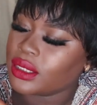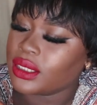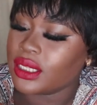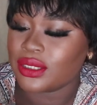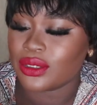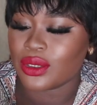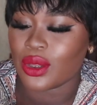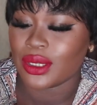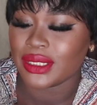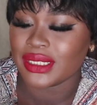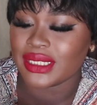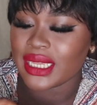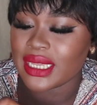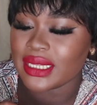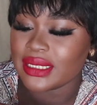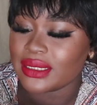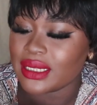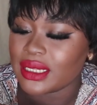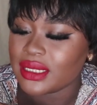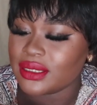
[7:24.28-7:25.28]
this
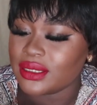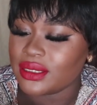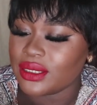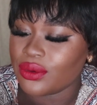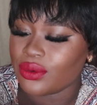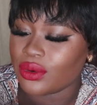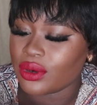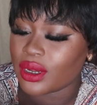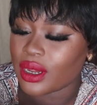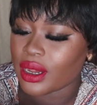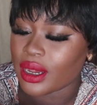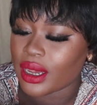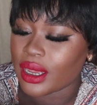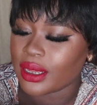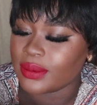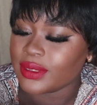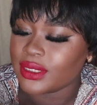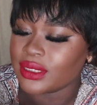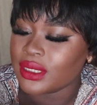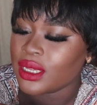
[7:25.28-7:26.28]
contains zero
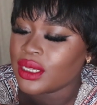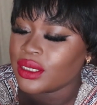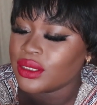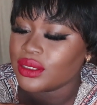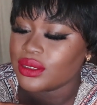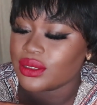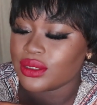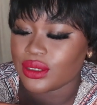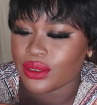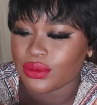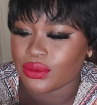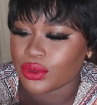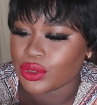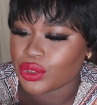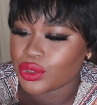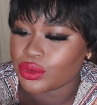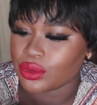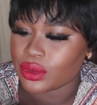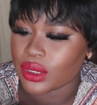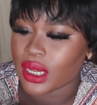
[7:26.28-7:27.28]
carbs, zero
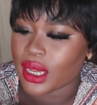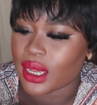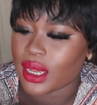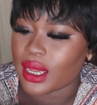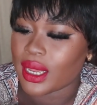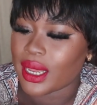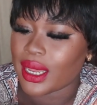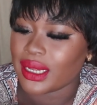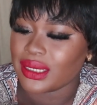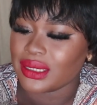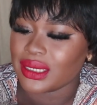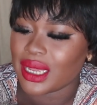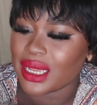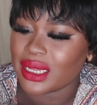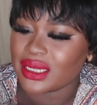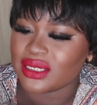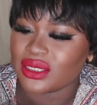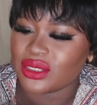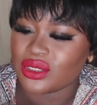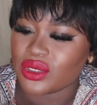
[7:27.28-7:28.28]
sugar, and
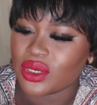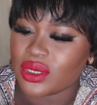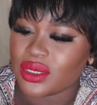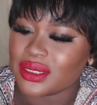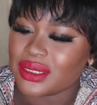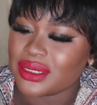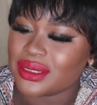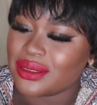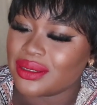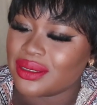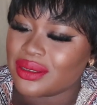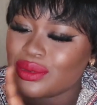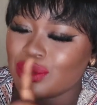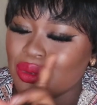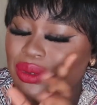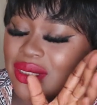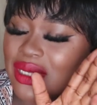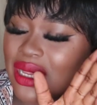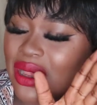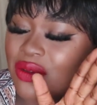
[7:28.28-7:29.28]
has just
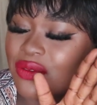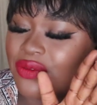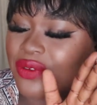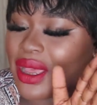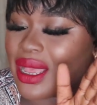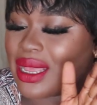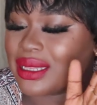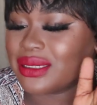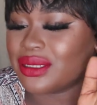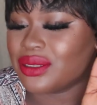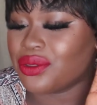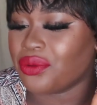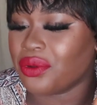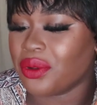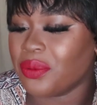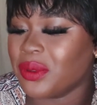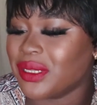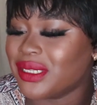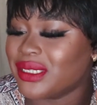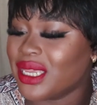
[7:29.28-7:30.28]
total fat
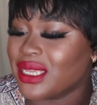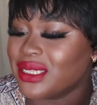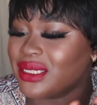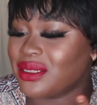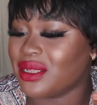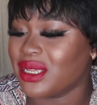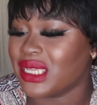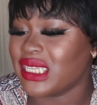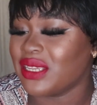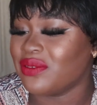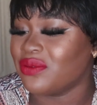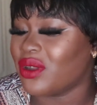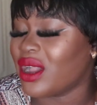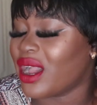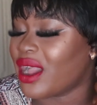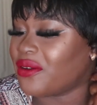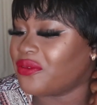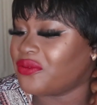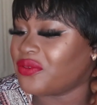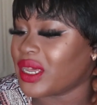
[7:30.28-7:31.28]
3%. It doesn't even
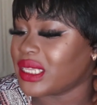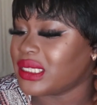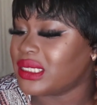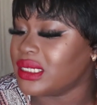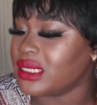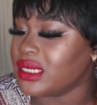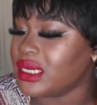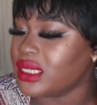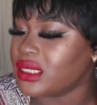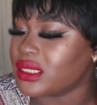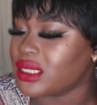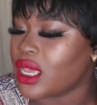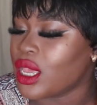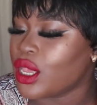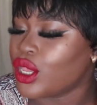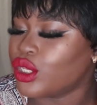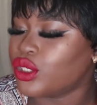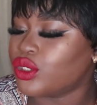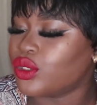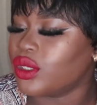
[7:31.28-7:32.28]
have fat in it.
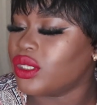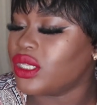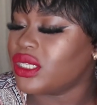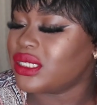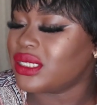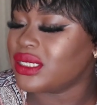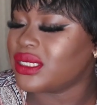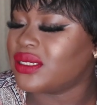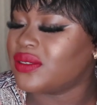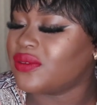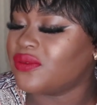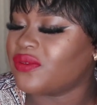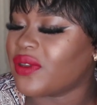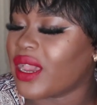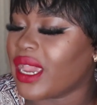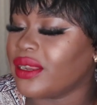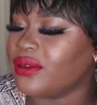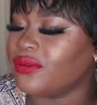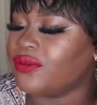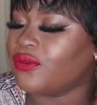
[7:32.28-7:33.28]
So this is
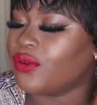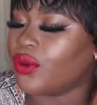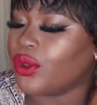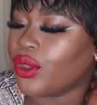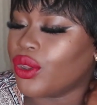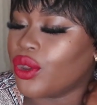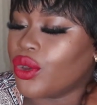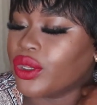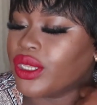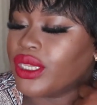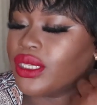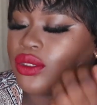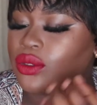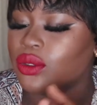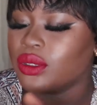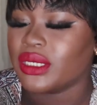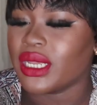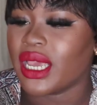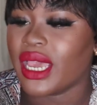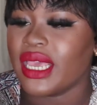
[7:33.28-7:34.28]
fine for your
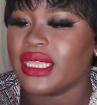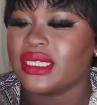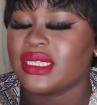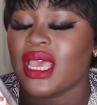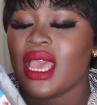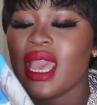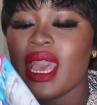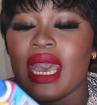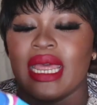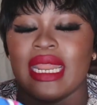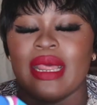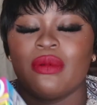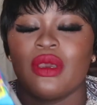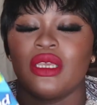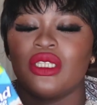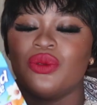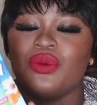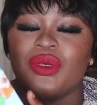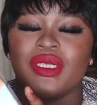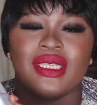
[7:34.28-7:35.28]
keto diet. And I'm
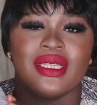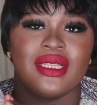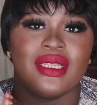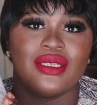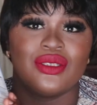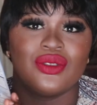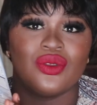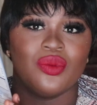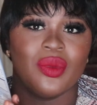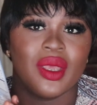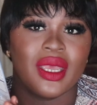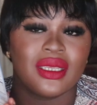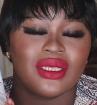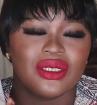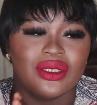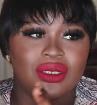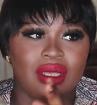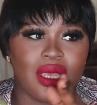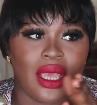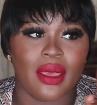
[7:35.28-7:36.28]
going to be using this to make
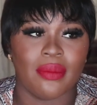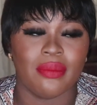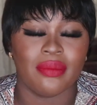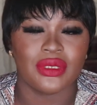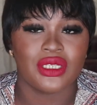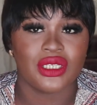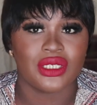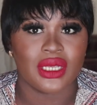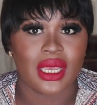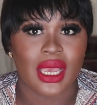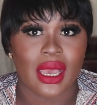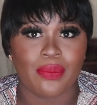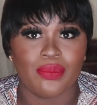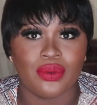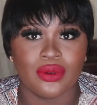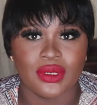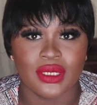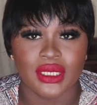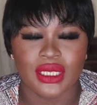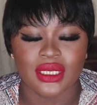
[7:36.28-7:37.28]
chia
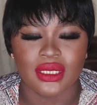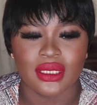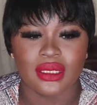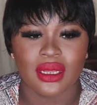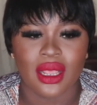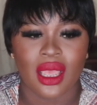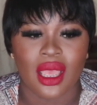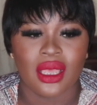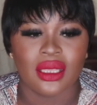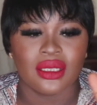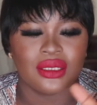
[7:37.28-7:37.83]
pudding